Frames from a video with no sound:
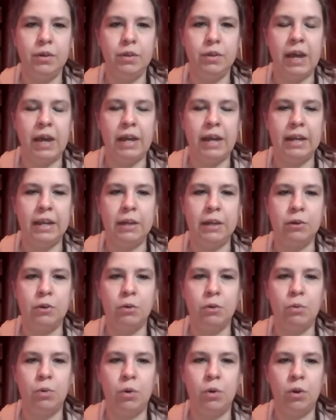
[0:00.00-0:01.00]
that
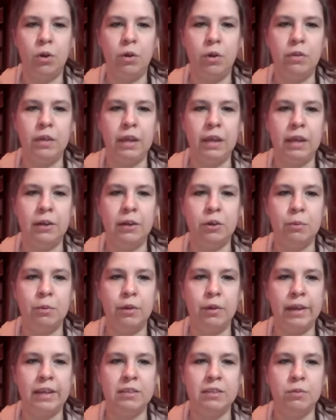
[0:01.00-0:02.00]
inner world, the inner
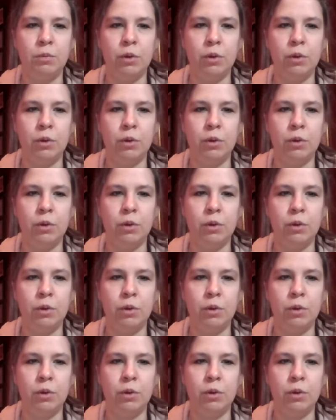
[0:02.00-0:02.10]
place